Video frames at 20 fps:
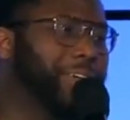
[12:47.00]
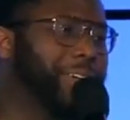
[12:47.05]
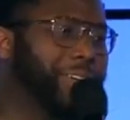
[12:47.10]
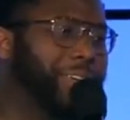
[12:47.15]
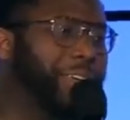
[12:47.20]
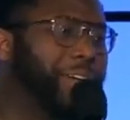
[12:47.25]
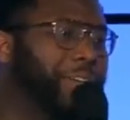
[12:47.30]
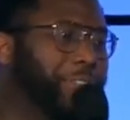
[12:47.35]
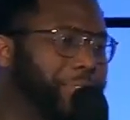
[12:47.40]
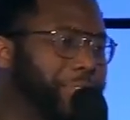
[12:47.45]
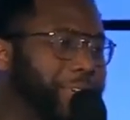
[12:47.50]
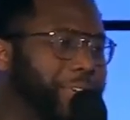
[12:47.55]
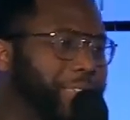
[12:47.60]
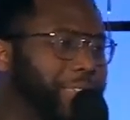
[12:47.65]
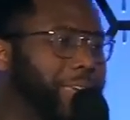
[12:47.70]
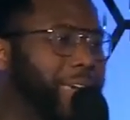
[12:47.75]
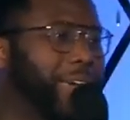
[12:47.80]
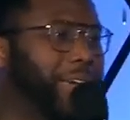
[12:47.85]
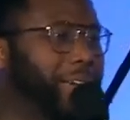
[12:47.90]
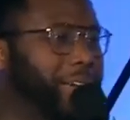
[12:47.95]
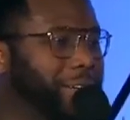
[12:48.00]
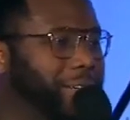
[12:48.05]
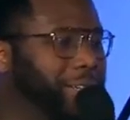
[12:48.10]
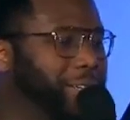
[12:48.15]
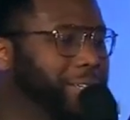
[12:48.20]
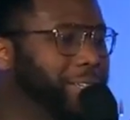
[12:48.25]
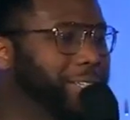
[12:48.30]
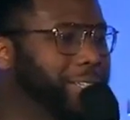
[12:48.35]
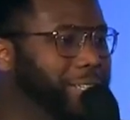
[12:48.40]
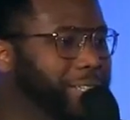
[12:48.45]
y'all think that
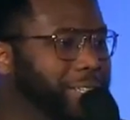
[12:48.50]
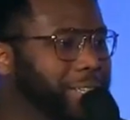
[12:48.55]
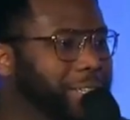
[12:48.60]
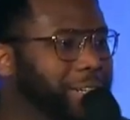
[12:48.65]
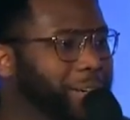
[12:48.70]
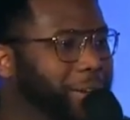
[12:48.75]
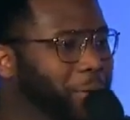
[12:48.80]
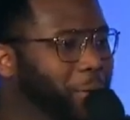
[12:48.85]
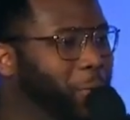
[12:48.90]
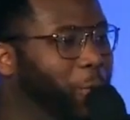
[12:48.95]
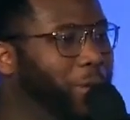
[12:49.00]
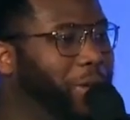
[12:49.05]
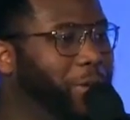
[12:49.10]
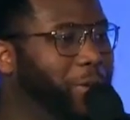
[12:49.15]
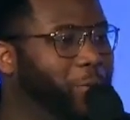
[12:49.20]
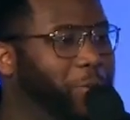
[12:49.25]
wicked